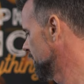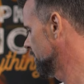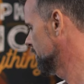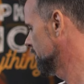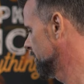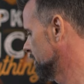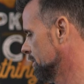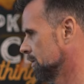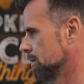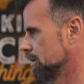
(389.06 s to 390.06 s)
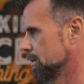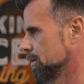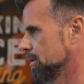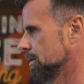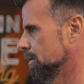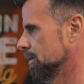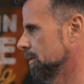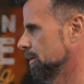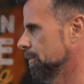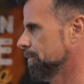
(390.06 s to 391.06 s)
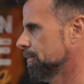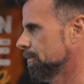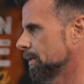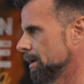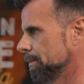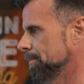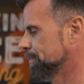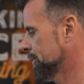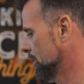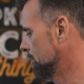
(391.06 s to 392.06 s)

(not speaking)